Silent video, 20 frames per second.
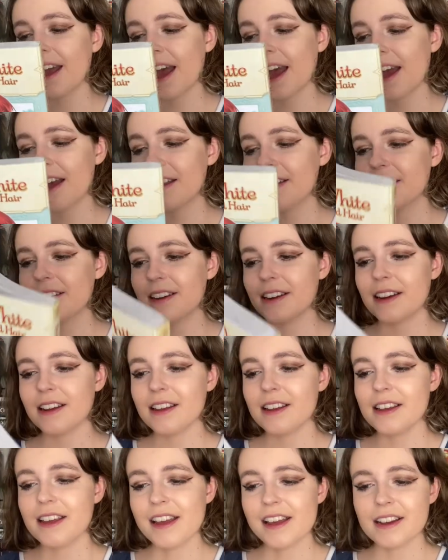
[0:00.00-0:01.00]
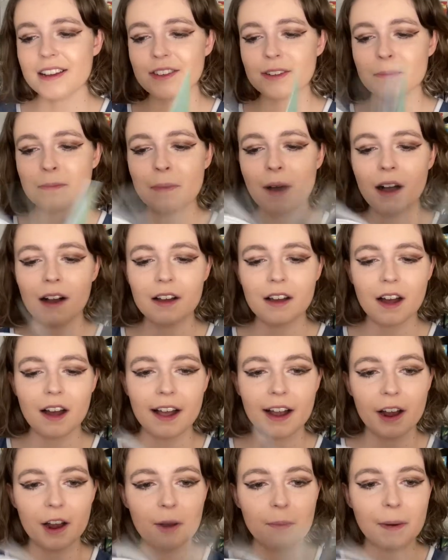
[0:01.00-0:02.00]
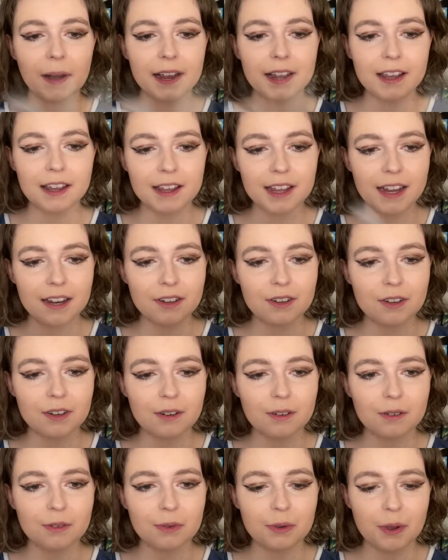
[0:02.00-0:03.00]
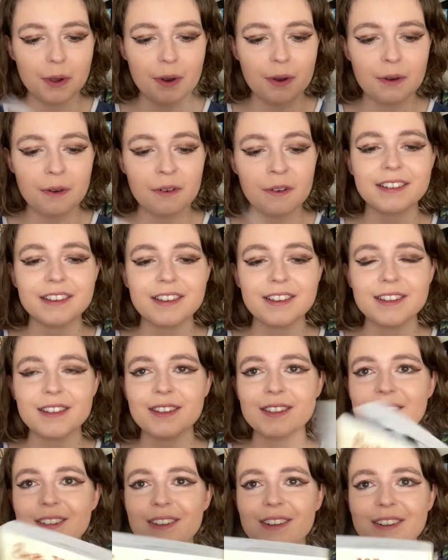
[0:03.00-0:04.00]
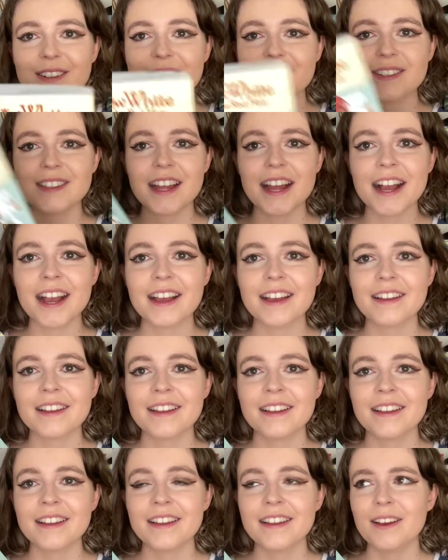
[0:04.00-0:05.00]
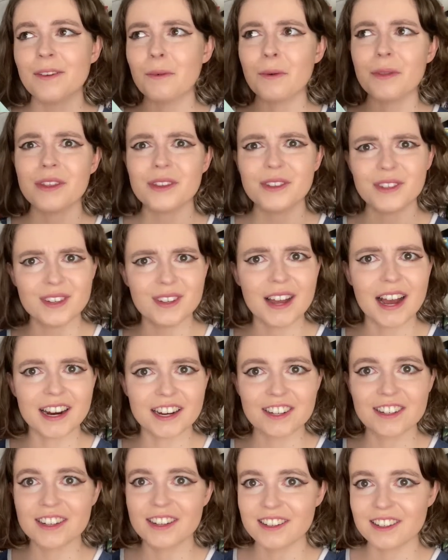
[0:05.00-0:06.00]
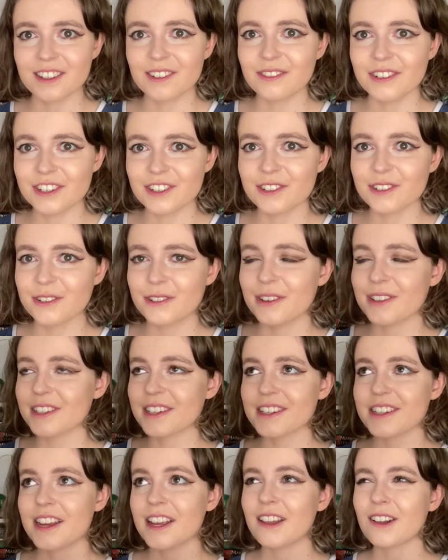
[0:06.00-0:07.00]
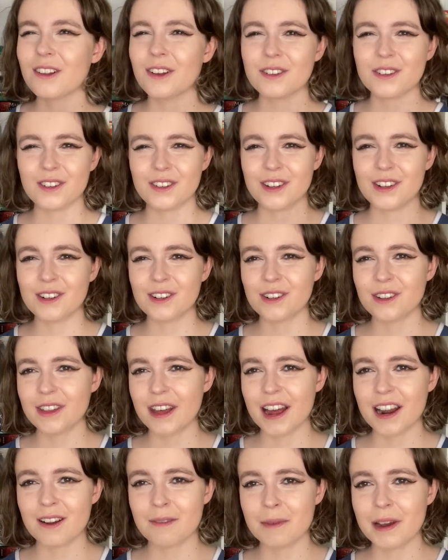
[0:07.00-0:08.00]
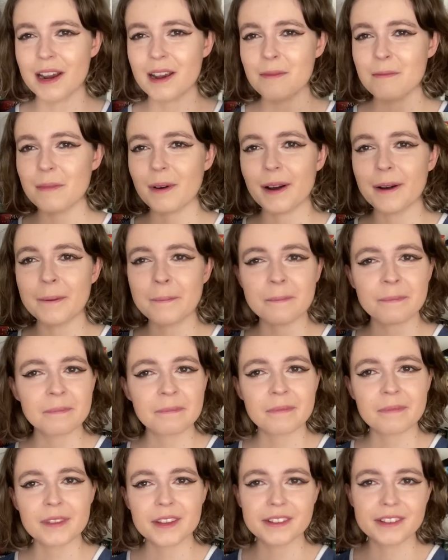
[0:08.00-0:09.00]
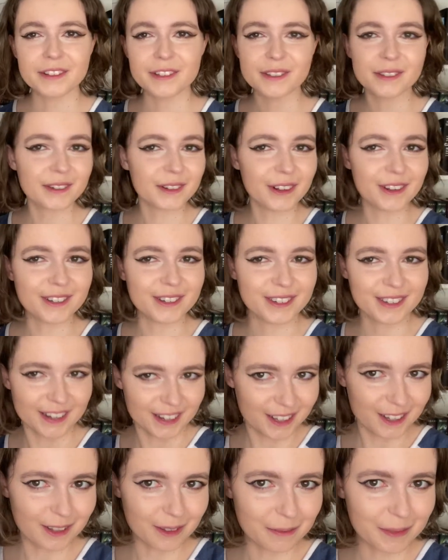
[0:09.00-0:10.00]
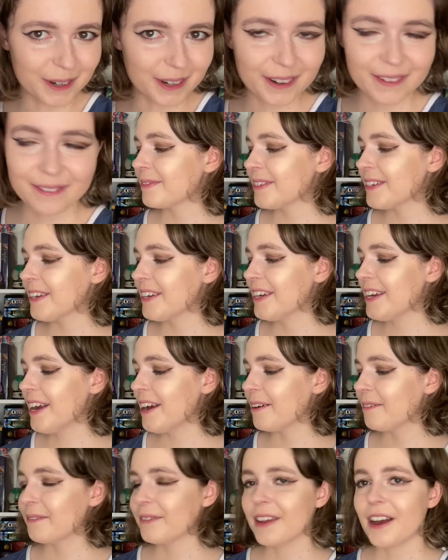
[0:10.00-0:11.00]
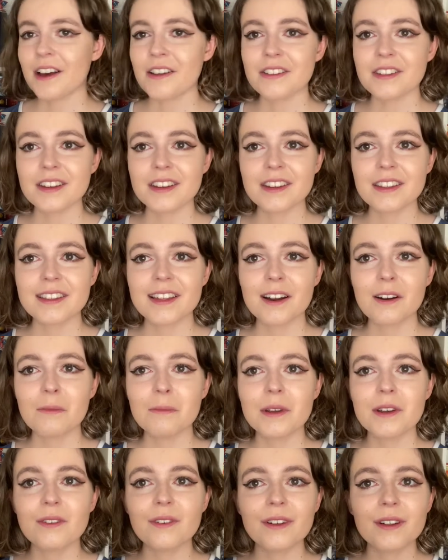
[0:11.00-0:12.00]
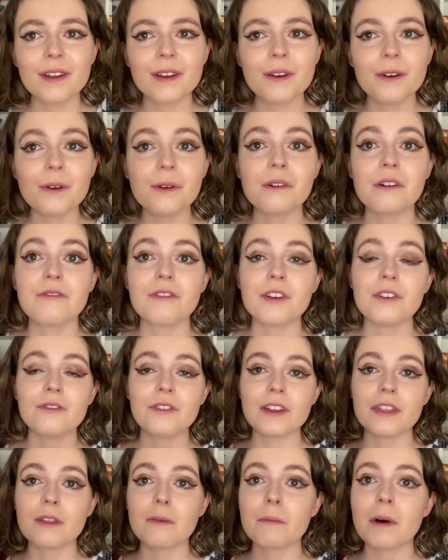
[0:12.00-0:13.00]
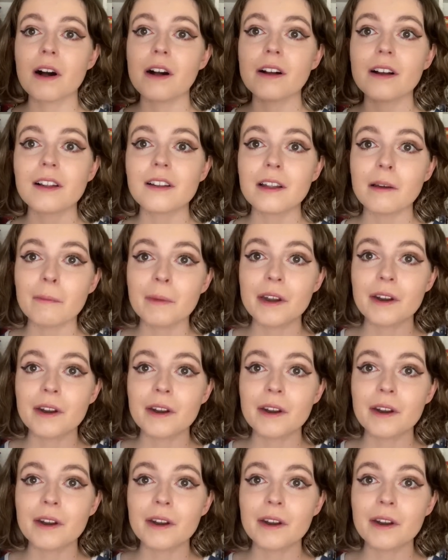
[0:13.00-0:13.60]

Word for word: And yeah, it's a manga I hope I can get to soon because it's the closest thing well this is actually is the original i was gonna say the closest thing to the anime but this is the closest thing to the book. So yeah, I think that'll be really cool. If you've read the manga, let me